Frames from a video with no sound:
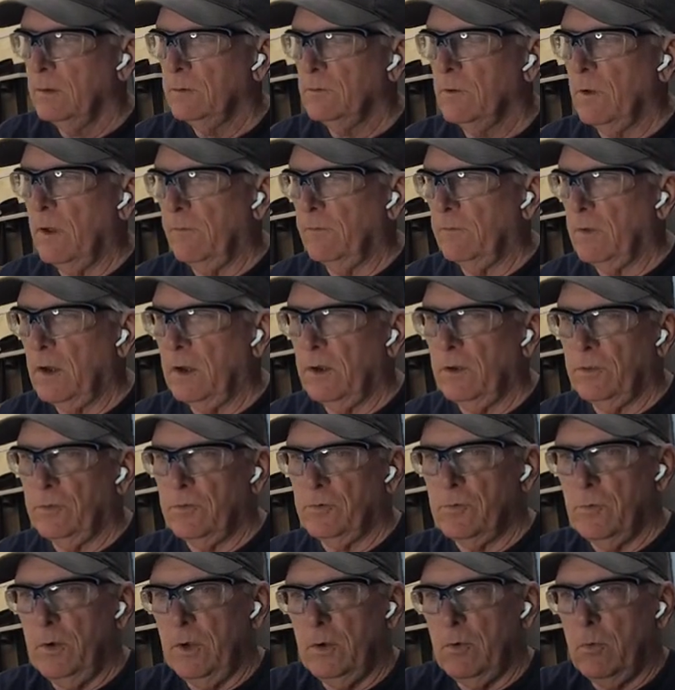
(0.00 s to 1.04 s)
So I've got a
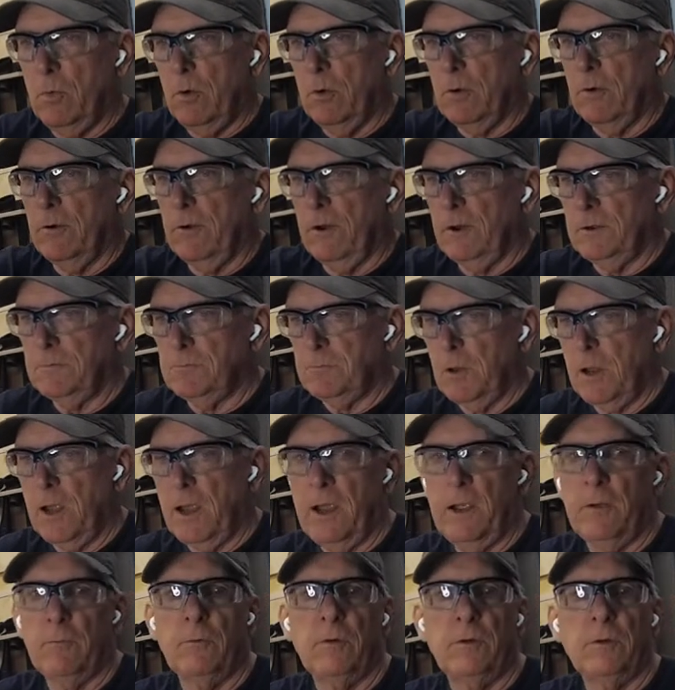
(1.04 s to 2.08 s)
3/4 inch
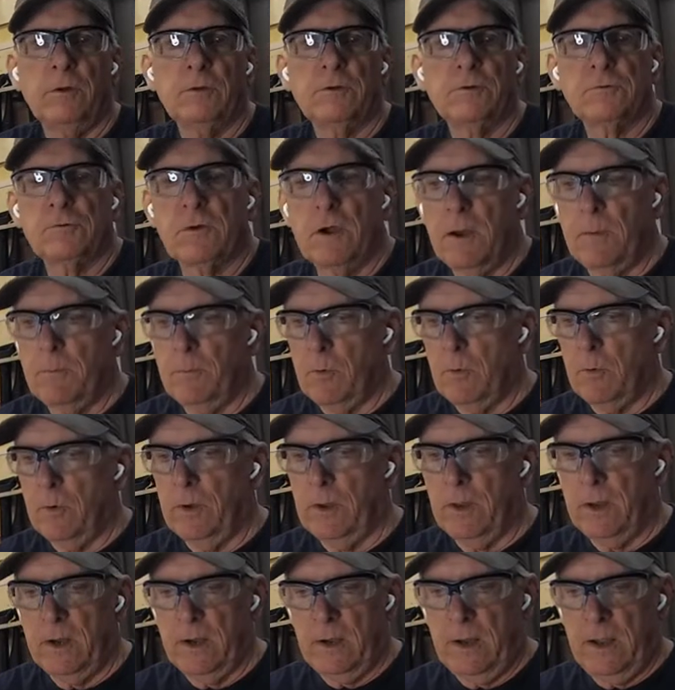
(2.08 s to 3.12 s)
plywood scrap board
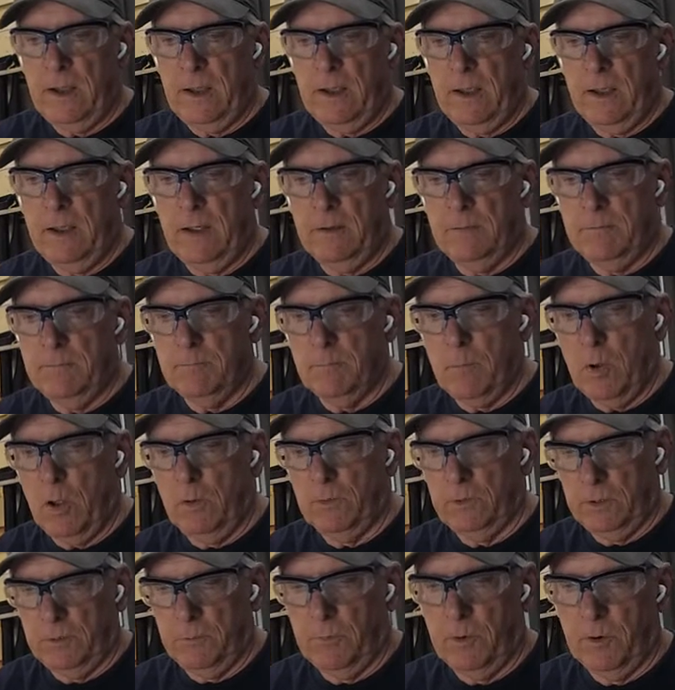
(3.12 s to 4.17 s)
that I had,
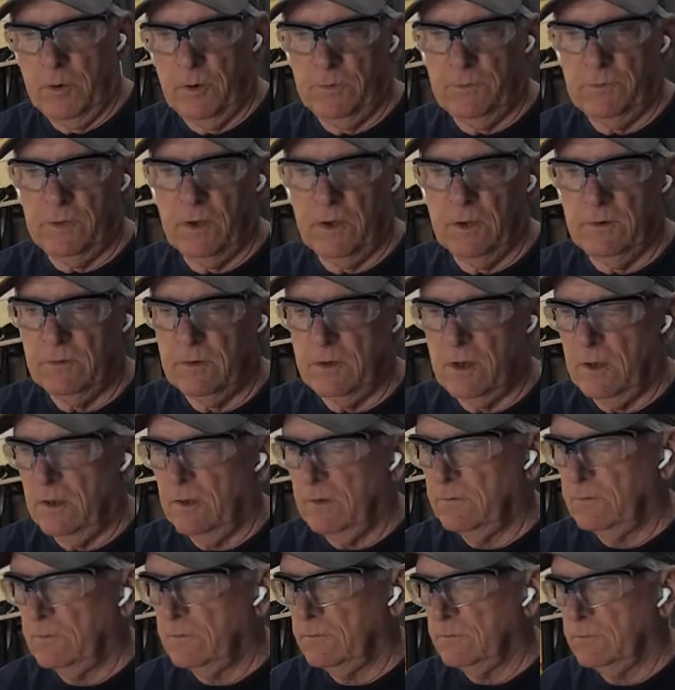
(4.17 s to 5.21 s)
Baltic birch in this
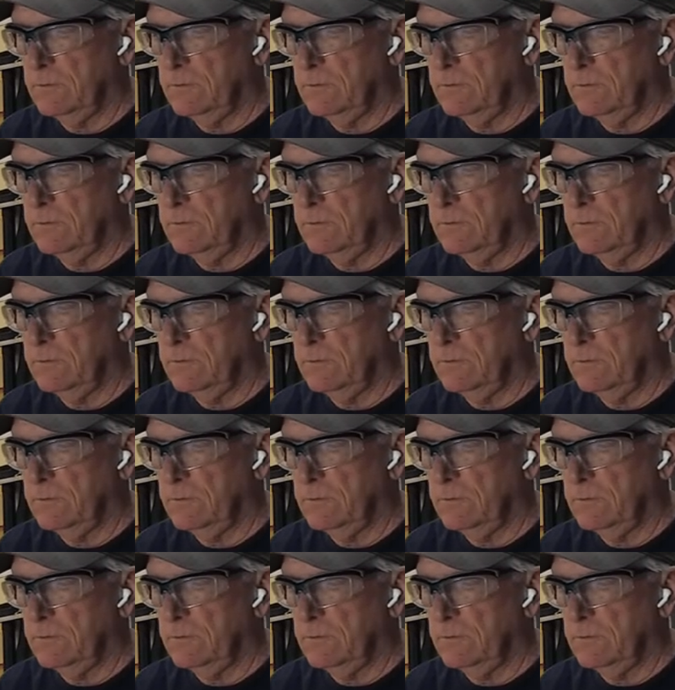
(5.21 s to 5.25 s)
case.